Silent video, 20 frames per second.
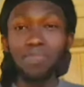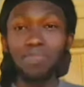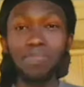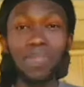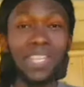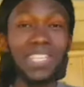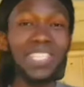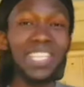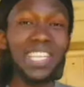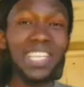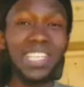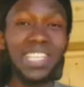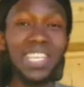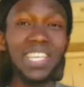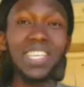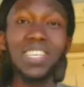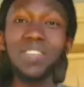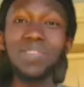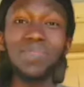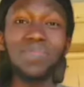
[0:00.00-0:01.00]

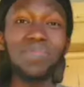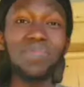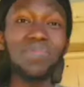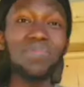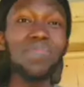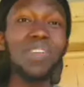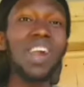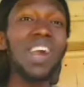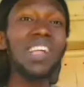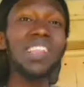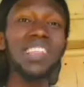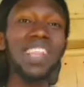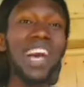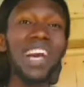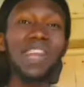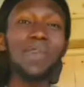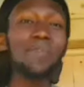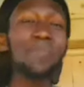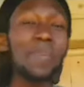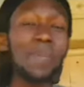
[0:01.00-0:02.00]
basically a
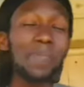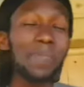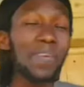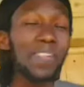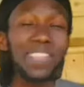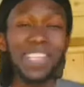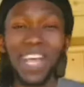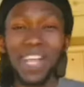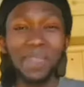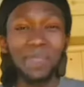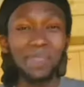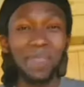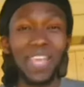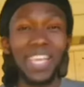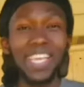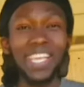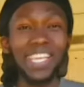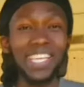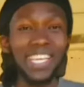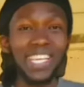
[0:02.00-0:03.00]
lot of people not
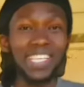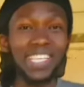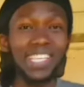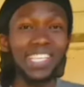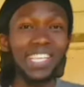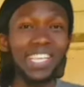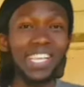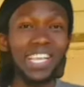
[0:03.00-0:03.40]
making it.